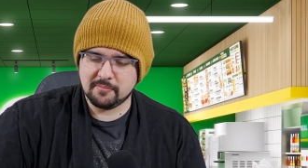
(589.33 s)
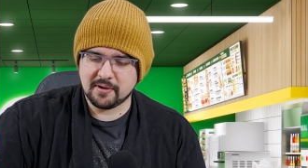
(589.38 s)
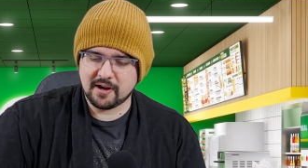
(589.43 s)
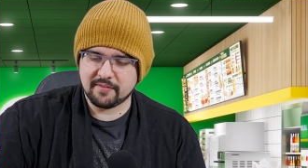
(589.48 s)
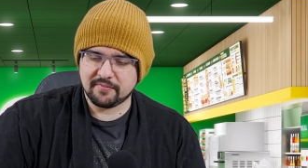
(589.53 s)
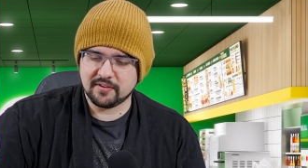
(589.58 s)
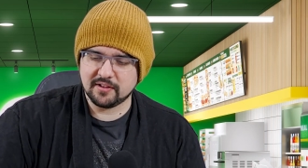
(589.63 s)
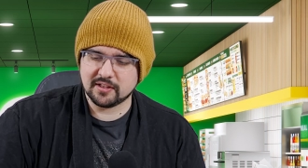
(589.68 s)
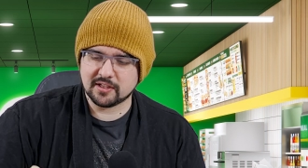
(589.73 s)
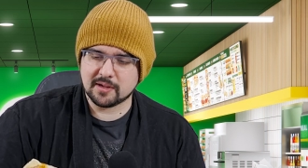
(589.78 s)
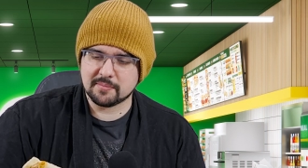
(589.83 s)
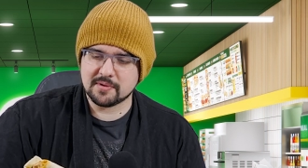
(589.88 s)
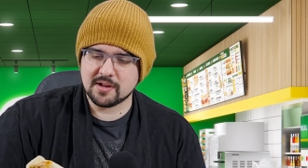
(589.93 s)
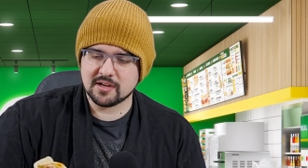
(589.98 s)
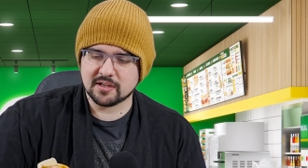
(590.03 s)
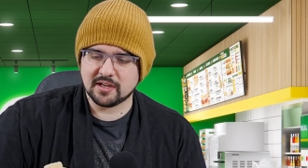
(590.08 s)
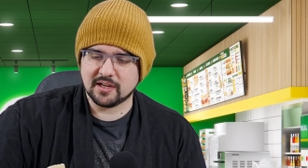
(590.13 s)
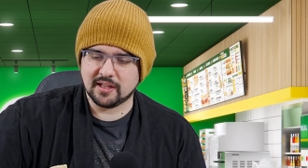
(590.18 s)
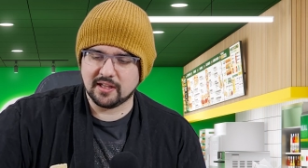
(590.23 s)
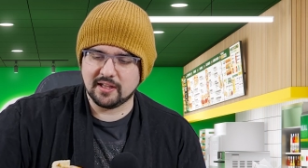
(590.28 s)
but I feel like I'm
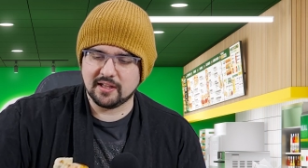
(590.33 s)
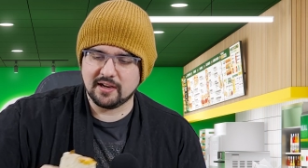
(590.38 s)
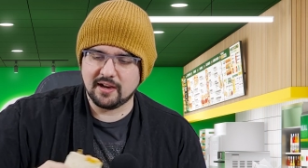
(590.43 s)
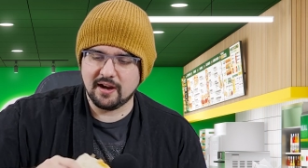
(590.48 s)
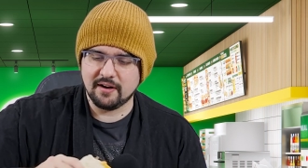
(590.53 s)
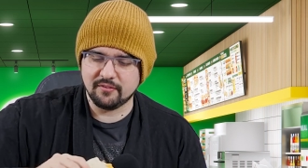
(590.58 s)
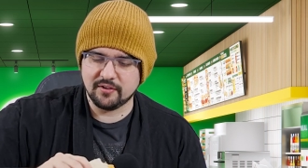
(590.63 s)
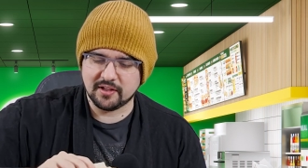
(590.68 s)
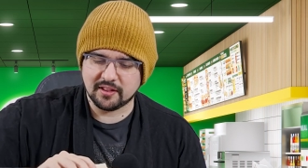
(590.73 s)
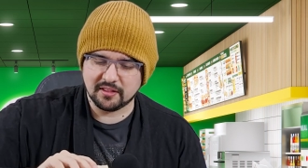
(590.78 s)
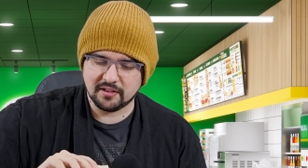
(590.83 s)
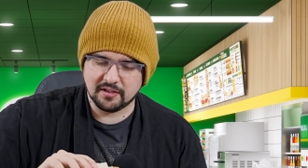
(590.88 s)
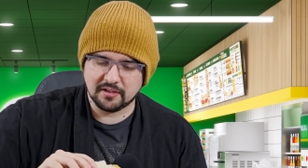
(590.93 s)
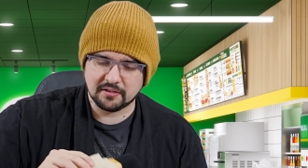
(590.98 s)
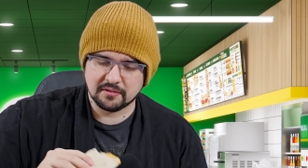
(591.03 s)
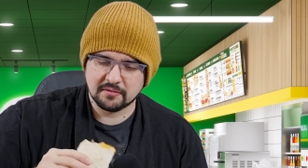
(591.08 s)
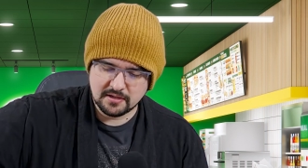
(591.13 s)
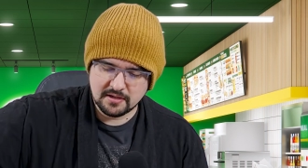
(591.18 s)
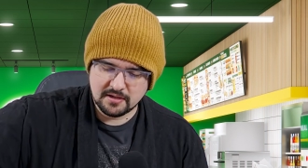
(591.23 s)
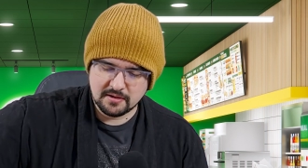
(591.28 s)
not gonna get
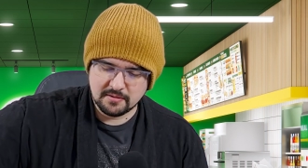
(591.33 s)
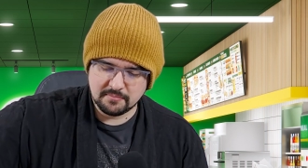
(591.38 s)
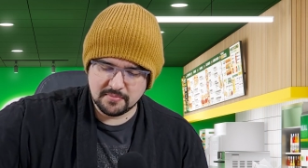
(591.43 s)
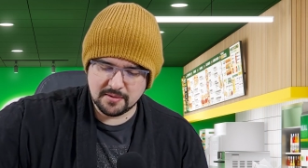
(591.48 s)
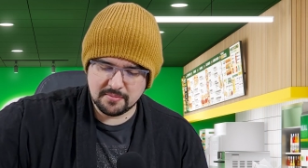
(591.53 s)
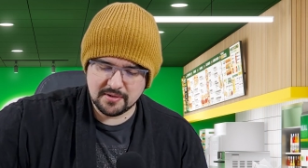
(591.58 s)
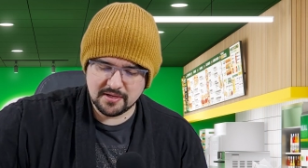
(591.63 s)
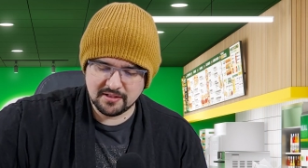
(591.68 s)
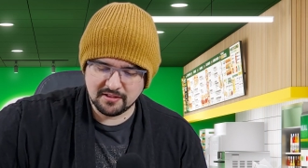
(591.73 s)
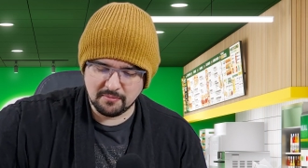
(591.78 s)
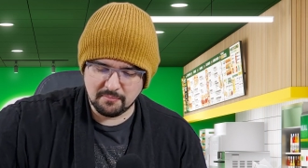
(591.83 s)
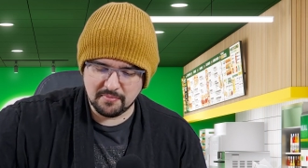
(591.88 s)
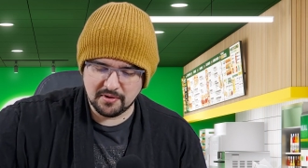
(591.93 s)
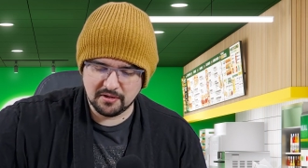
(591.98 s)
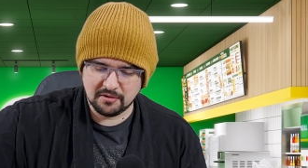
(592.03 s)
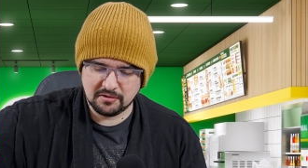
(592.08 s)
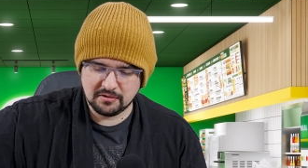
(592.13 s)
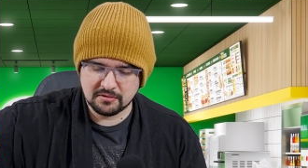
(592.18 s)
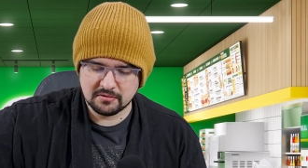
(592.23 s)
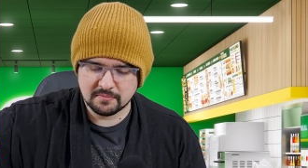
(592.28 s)
everything. Maybe in the
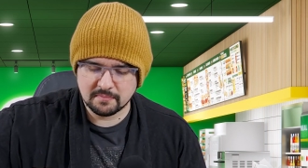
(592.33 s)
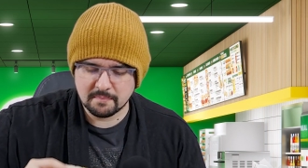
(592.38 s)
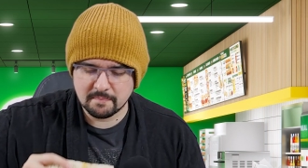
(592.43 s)
middle?